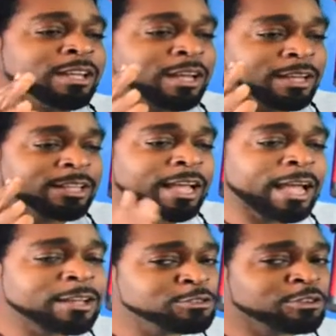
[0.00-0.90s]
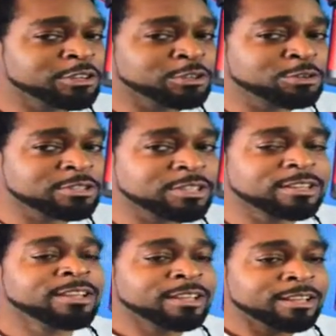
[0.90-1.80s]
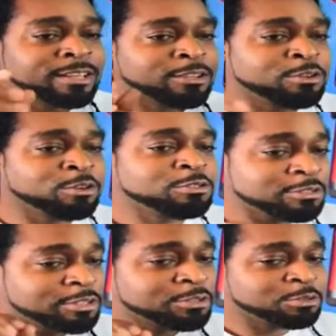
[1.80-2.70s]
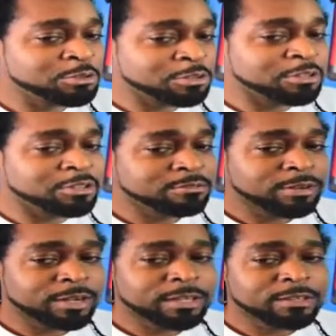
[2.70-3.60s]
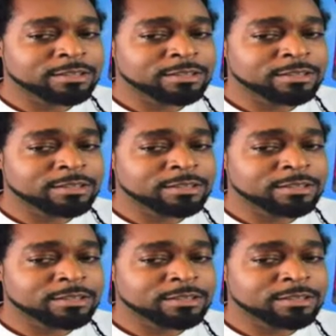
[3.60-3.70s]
an Android user, go to the Google, right?